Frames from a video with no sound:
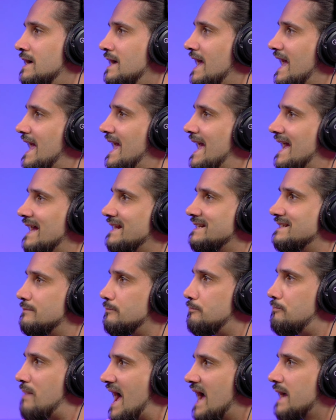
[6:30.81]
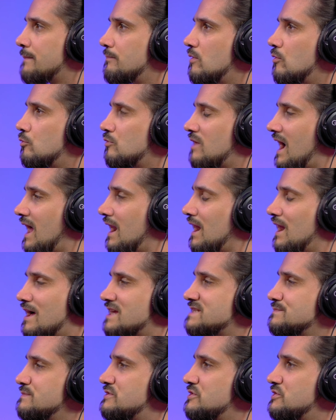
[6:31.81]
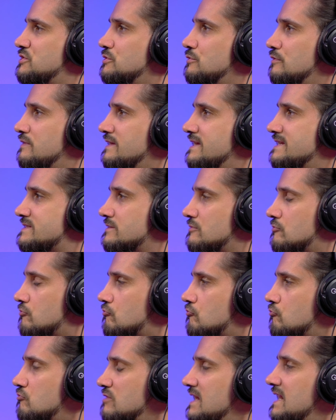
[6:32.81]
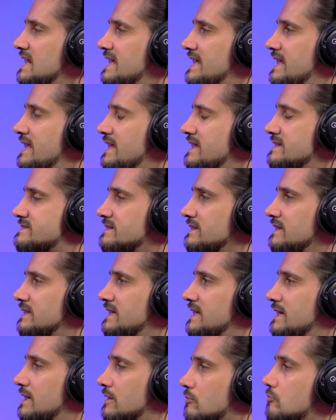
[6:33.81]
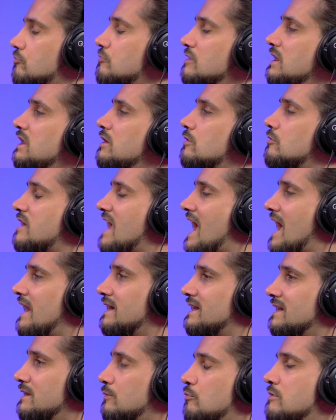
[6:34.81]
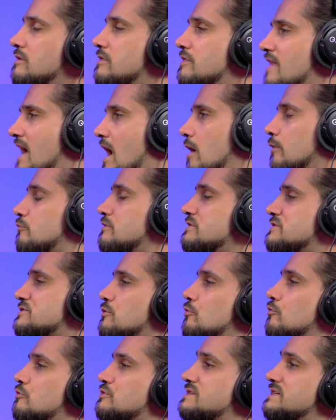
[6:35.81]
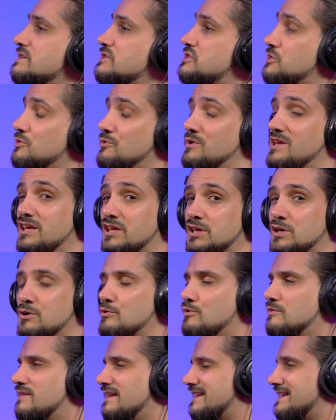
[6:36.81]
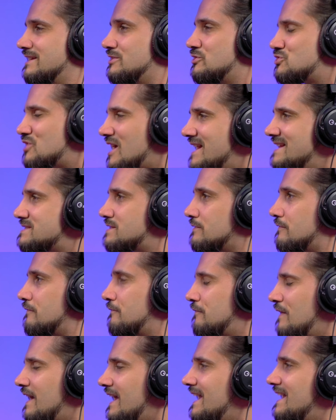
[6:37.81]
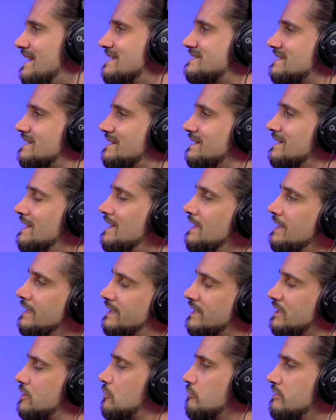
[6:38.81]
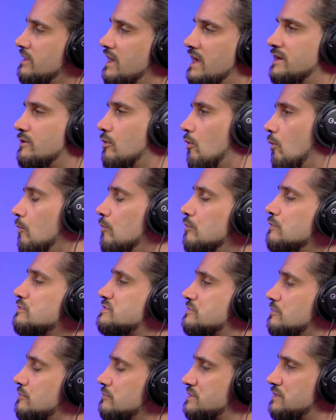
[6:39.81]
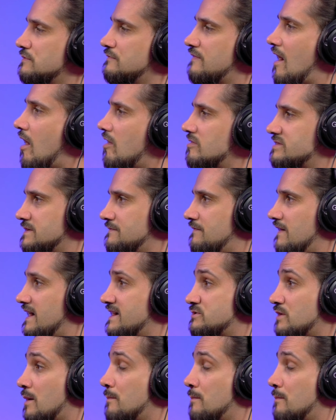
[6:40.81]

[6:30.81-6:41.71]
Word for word: And Backbone allows me to do this really easily, really organically, without resorting to EQ that can change the phase and can create all sorts of artifacts.